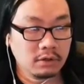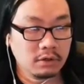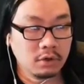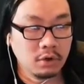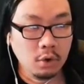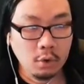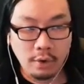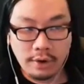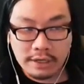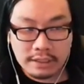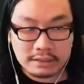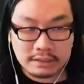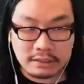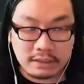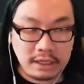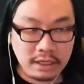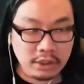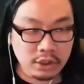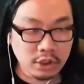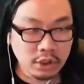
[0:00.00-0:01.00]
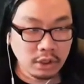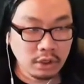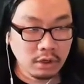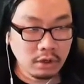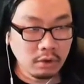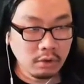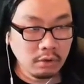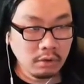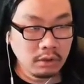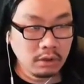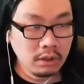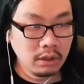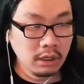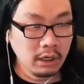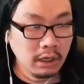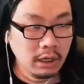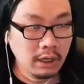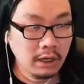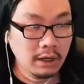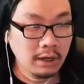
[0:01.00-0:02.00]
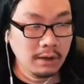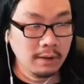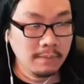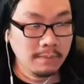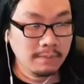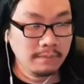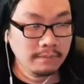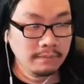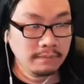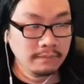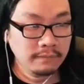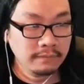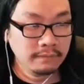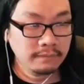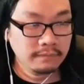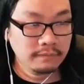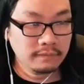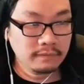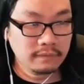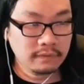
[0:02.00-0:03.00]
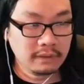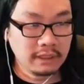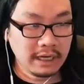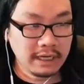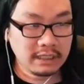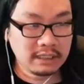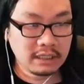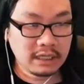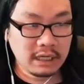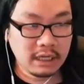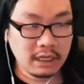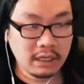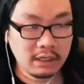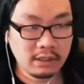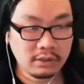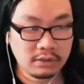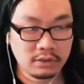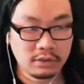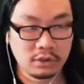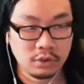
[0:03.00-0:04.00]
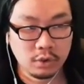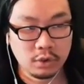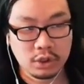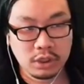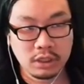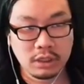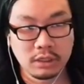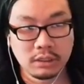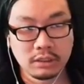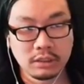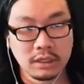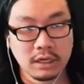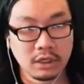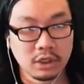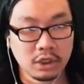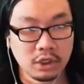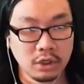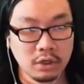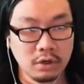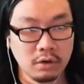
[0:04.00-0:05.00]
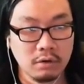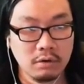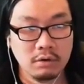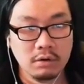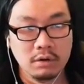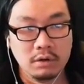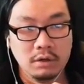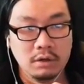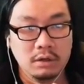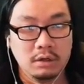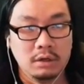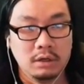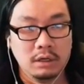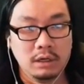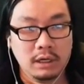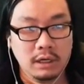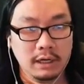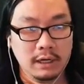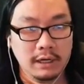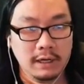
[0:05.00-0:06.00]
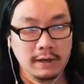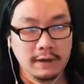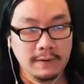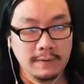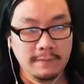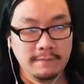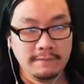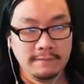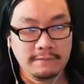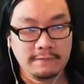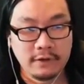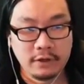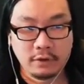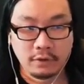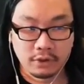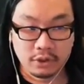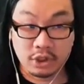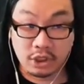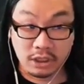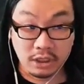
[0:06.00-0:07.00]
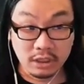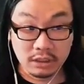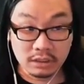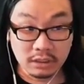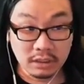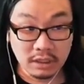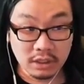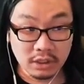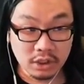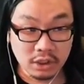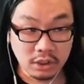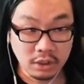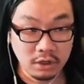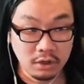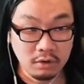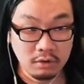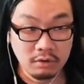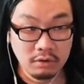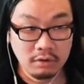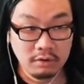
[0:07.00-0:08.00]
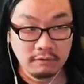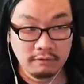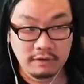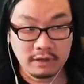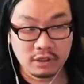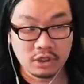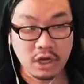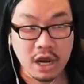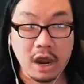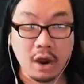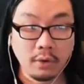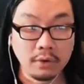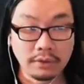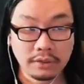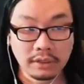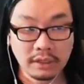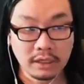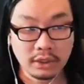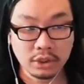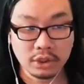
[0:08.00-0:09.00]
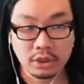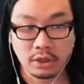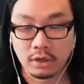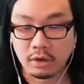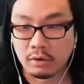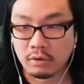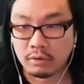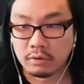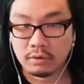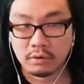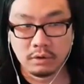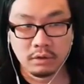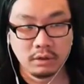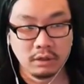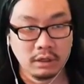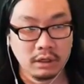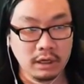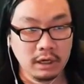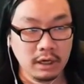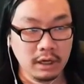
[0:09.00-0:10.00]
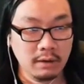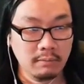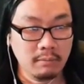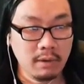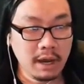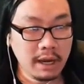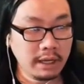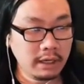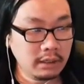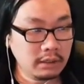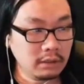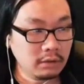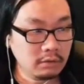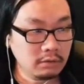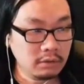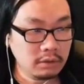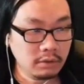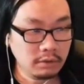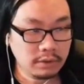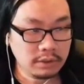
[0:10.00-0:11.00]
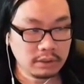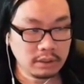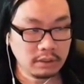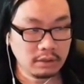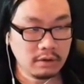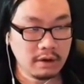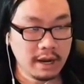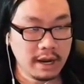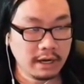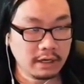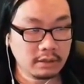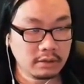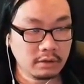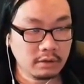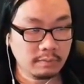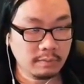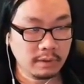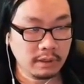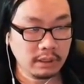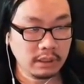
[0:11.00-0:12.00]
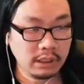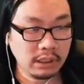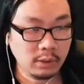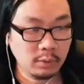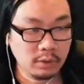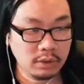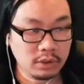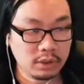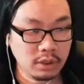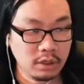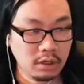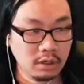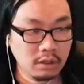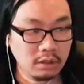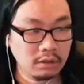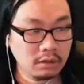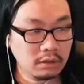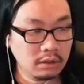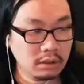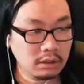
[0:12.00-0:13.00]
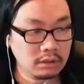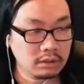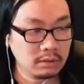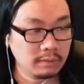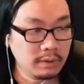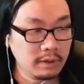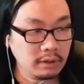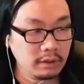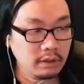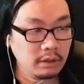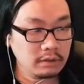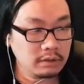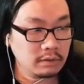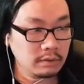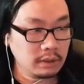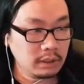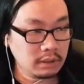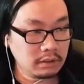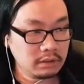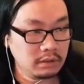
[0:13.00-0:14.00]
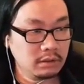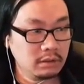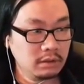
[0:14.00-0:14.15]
Koi is in that show. Um, Daisuke Tsuji is in that show. Um, Theodore Chin is in that show. Vic Chow is in that show. Um, I don't know this other actor, but Ewan Chung is apparently also in it.